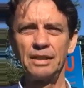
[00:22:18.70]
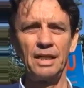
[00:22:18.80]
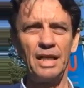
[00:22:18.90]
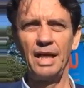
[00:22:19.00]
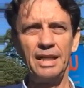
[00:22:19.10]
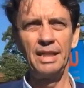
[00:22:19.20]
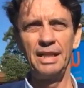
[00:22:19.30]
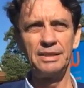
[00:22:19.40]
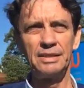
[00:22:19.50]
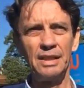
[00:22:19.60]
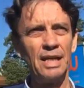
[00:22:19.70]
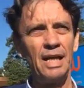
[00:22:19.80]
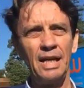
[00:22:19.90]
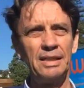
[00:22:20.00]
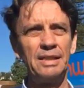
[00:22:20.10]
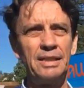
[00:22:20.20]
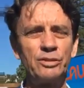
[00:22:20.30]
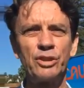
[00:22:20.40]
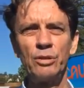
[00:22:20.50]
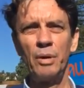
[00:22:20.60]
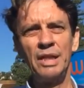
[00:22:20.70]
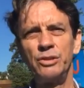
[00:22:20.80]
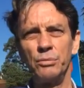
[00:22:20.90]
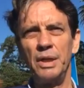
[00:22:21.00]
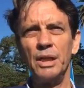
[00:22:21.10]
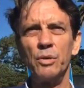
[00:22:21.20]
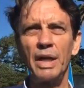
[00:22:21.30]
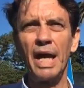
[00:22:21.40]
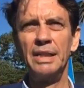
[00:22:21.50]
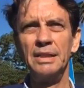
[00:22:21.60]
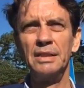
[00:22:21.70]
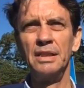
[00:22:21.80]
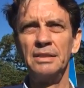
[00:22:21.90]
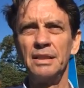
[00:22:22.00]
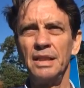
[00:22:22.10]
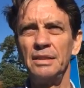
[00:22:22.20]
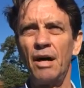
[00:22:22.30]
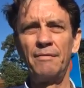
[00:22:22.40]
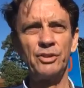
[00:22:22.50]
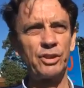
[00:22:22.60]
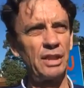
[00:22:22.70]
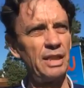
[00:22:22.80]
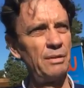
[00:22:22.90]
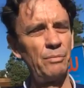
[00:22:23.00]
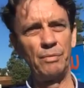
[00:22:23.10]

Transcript: No, look, there's two ways that we look at it, and obviously